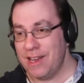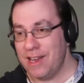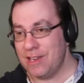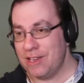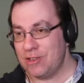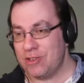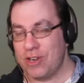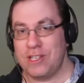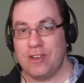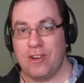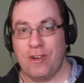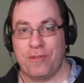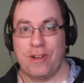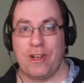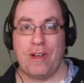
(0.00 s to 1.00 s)
You're trying to
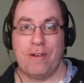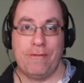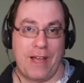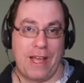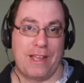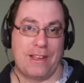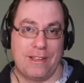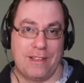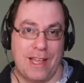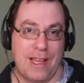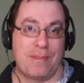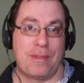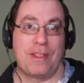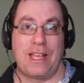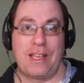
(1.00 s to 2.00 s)
offer value to them
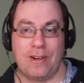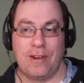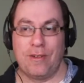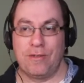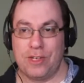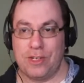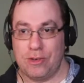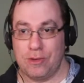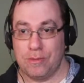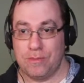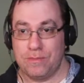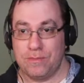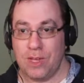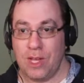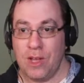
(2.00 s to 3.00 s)
that they could offer to you.
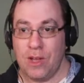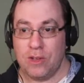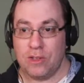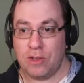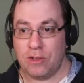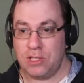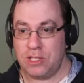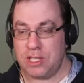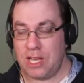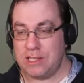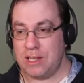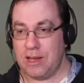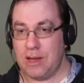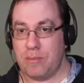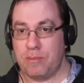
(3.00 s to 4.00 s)
So just as
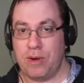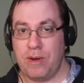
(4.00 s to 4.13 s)
a brief